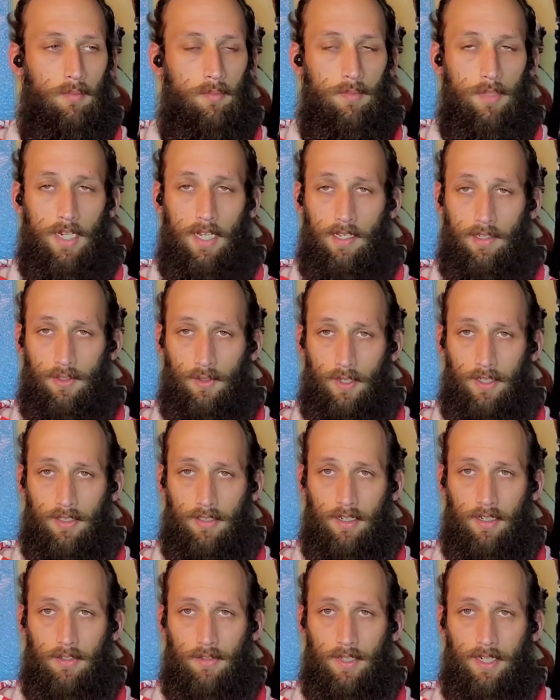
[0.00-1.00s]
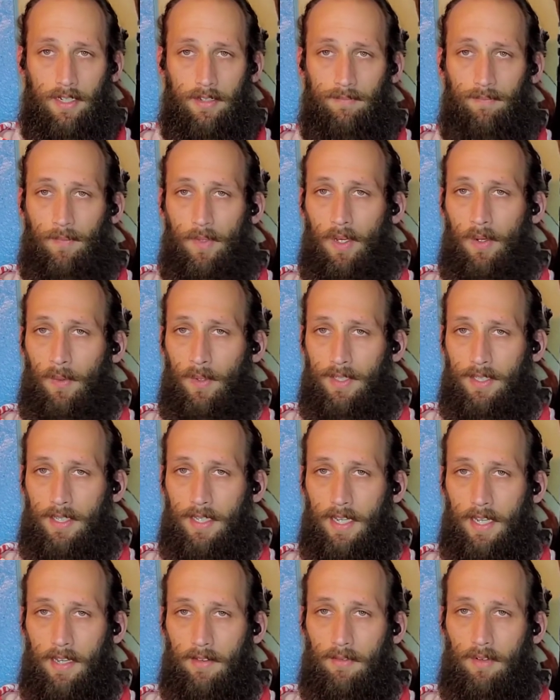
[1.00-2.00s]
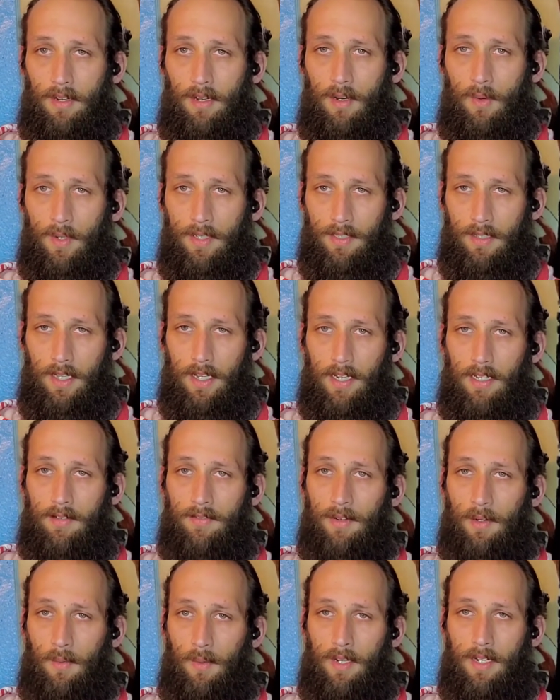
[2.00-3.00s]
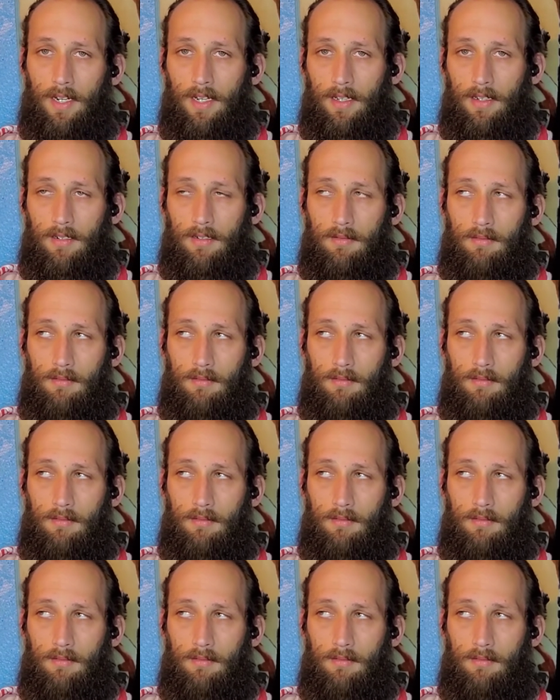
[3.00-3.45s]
But I enjoy Star Trek. Always have, always liked it for what it